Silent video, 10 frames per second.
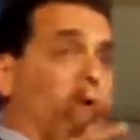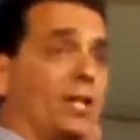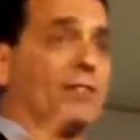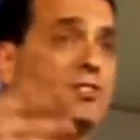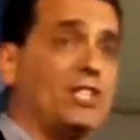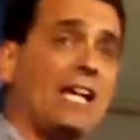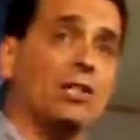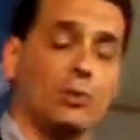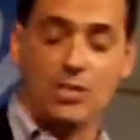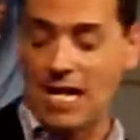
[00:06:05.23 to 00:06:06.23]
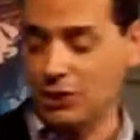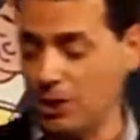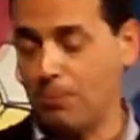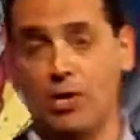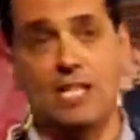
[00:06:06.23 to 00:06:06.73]
world of sales is
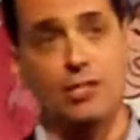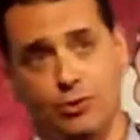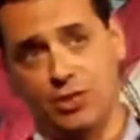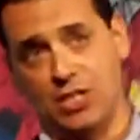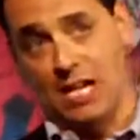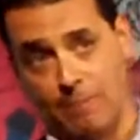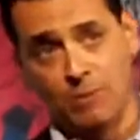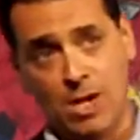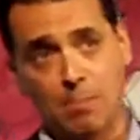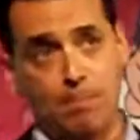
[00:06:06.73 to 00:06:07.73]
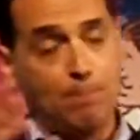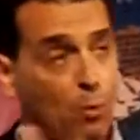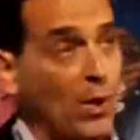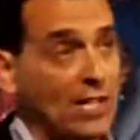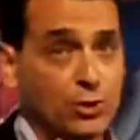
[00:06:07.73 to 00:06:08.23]
actually pretty interesting.
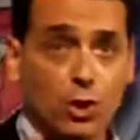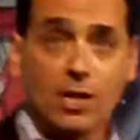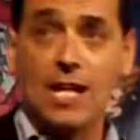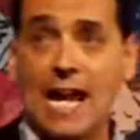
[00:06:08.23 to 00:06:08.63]
When I started